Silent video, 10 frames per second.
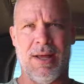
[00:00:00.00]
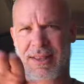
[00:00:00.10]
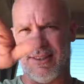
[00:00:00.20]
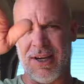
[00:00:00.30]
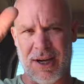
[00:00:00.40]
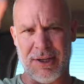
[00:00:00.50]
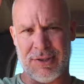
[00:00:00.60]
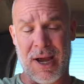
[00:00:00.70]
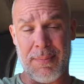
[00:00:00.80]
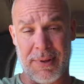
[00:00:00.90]
on the
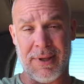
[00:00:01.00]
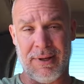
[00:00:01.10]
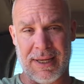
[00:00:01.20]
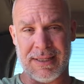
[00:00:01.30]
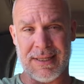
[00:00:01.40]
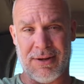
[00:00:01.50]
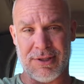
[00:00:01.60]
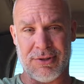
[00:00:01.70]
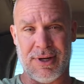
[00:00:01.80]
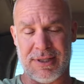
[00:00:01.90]
top of the hill. Like I said, I
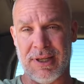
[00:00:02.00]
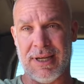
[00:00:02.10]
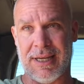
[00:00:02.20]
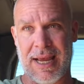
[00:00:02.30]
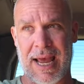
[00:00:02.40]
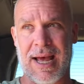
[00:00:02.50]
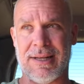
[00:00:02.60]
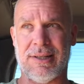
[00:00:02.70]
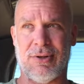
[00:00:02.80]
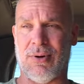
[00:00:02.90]
was crest looking
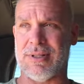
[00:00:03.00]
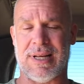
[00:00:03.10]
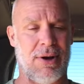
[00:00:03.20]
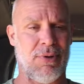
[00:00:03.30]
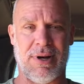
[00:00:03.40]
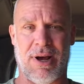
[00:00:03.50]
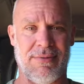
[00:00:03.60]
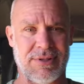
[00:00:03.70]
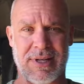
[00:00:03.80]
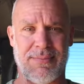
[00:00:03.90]
at the Quartzsite when
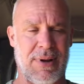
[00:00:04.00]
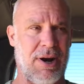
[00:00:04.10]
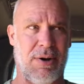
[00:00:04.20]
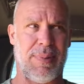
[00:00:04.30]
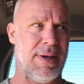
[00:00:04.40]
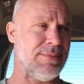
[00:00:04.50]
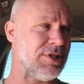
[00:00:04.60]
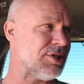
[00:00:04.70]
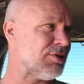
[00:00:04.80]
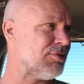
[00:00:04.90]
all of a sudden my
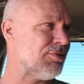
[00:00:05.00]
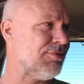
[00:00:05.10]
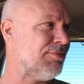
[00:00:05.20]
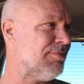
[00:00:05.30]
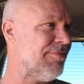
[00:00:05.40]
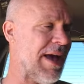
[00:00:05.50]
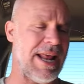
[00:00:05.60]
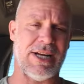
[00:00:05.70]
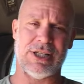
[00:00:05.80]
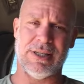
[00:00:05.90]
RPMs just
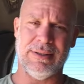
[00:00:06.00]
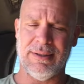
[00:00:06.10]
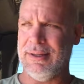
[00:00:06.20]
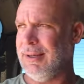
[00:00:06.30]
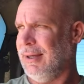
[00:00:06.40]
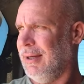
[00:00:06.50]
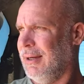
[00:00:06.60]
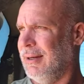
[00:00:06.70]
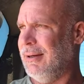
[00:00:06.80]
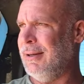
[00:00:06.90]
vanished.
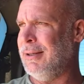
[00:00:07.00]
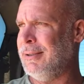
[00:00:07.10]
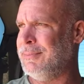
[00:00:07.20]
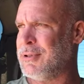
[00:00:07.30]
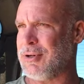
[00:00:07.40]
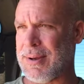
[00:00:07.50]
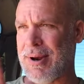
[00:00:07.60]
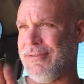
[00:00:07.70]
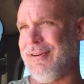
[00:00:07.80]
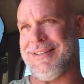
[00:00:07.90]
So I had
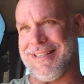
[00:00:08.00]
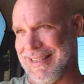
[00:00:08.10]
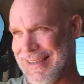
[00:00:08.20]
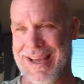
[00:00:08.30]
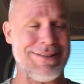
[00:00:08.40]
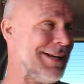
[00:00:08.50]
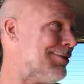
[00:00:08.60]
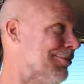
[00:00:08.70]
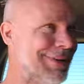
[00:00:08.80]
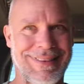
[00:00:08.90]
my foot, I was
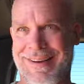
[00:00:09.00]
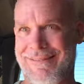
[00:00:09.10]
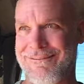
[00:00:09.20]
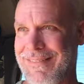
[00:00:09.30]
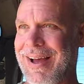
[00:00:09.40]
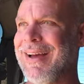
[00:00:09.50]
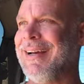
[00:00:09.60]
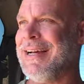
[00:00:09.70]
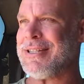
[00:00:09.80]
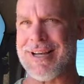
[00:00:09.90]
like, what the?
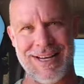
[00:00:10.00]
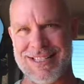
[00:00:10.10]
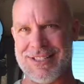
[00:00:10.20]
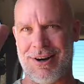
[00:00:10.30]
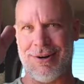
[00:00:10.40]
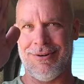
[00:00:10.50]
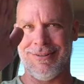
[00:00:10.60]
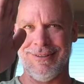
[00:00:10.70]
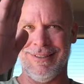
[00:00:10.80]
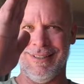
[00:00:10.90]
So I just started
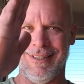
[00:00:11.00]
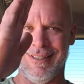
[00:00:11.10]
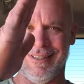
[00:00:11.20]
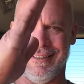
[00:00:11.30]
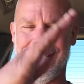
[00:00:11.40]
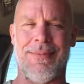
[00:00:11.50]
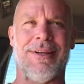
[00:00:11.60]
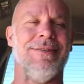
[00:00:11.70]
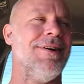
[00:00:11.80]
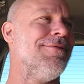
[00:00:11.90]
going, and I'm
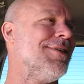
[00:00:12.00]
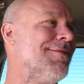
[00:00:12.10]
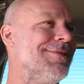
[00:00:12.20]
like, no,